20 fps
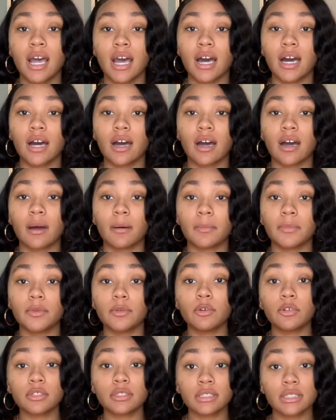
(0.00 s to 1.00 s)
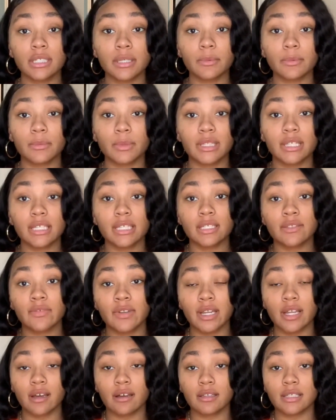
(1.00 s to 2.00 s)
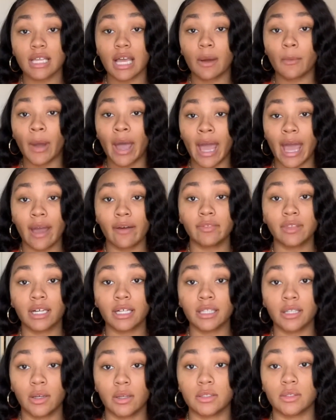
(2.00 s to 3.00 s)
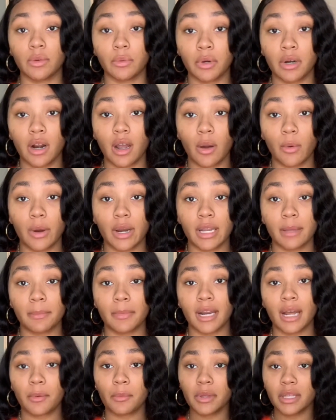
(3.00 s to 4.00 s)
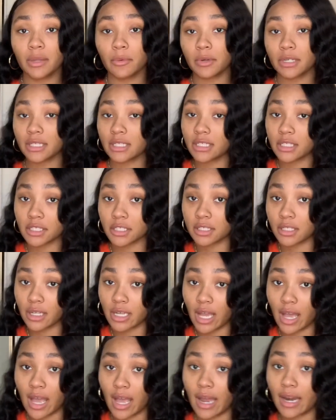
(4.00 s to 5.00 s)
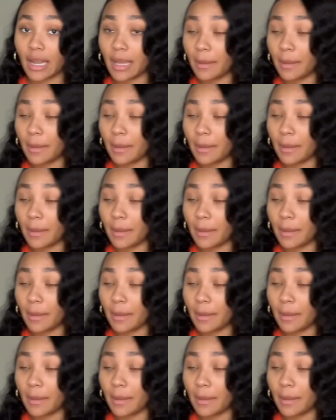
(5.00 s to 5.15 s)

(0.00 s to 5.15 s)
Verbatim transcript: Um, usually with these videos, I would have the clothes on already, but I really wanted to show y'all how they